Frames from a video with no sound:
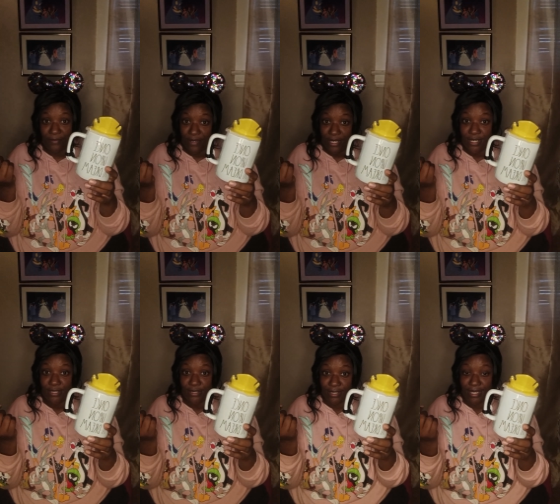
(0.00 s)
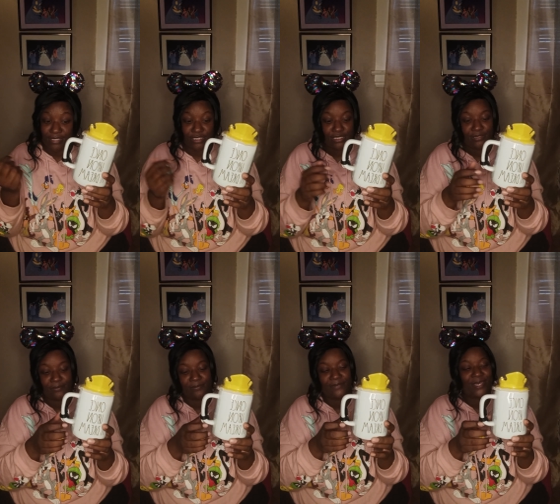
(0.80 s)
mug collection.
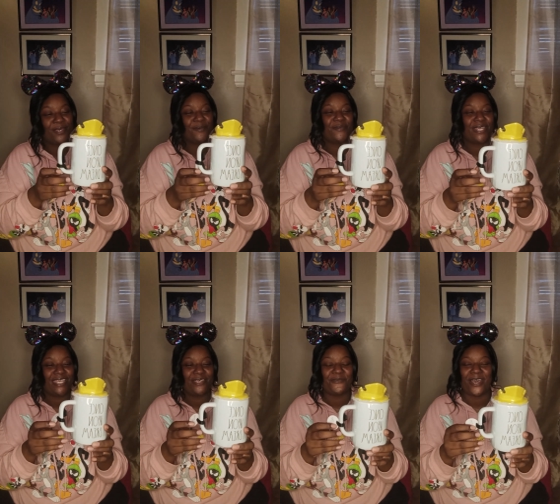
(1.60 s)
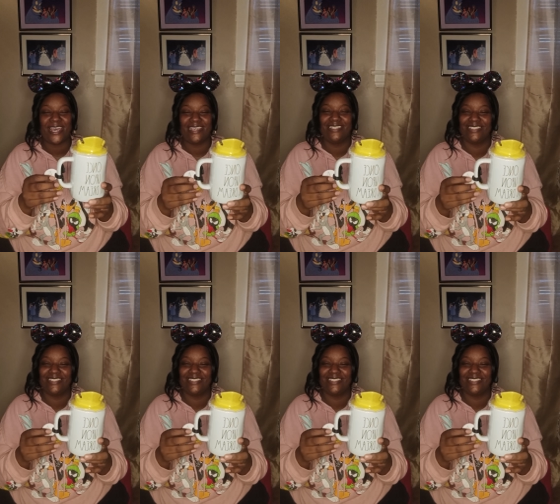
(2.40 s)
But anyway,